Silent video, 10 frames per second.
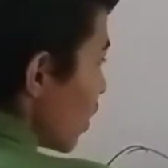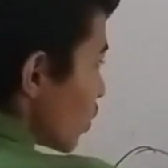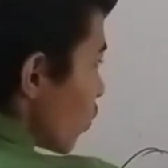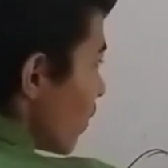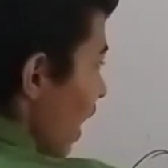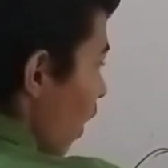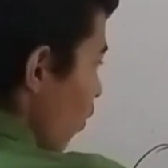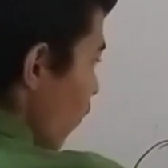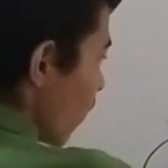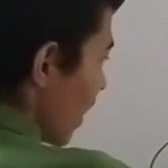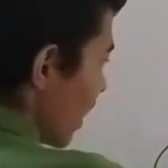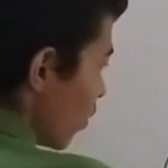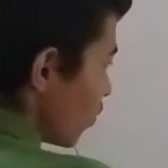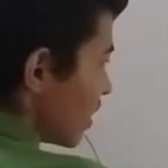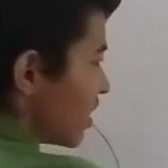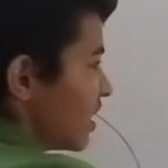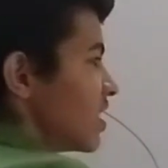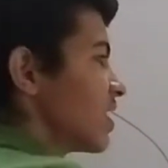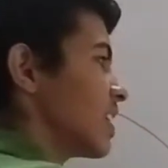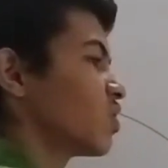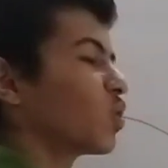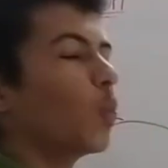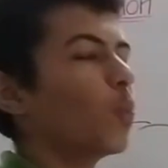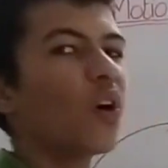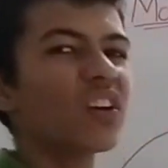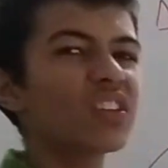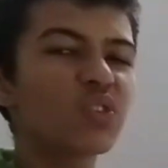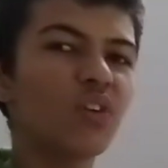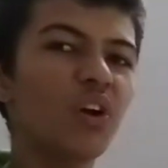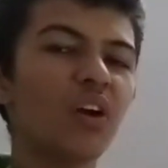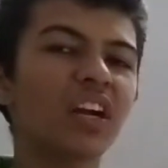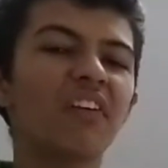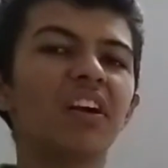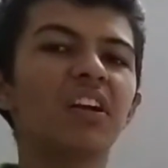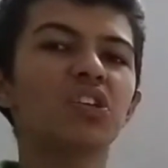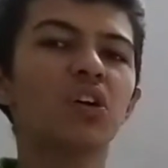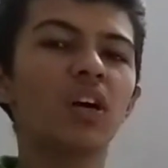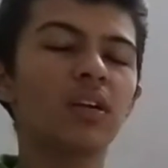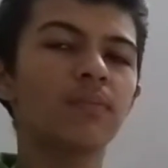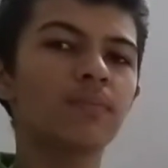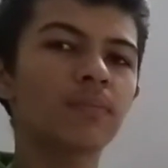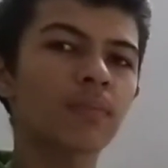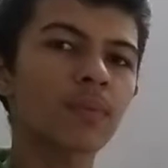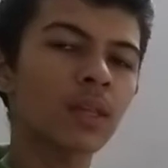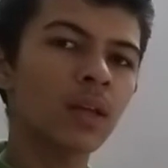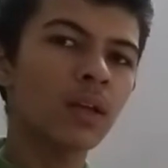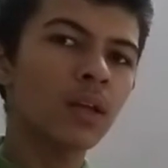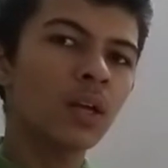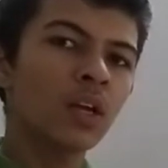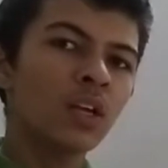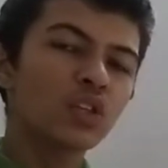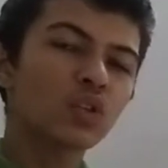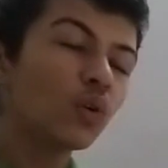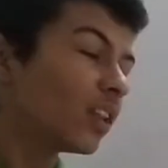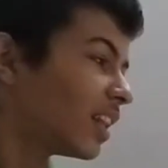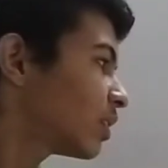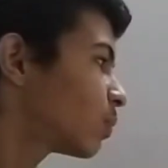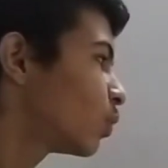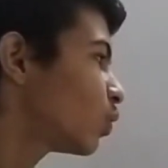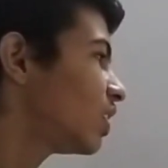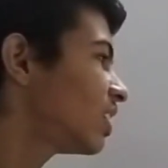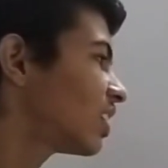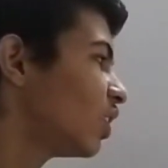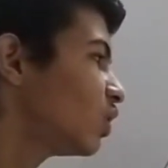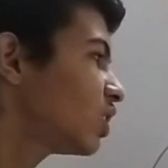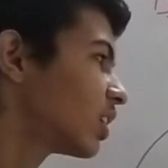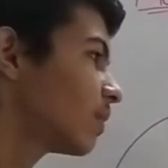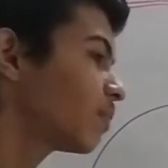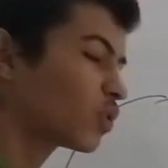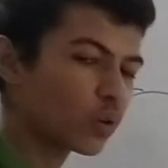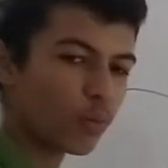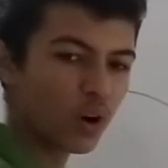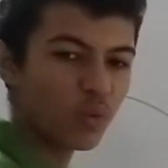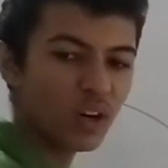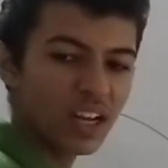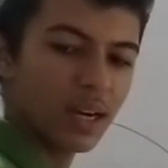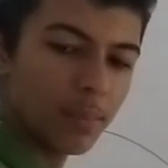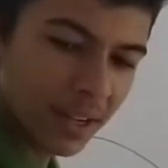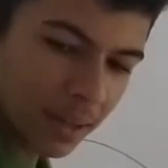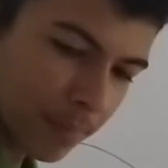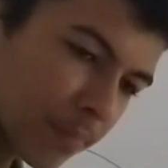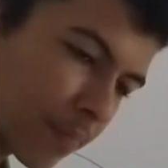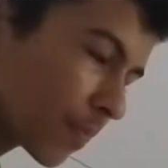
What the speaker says: So we have to find out this distance. So pause this video and give it a shot. So let's move to its solution. So what would it be?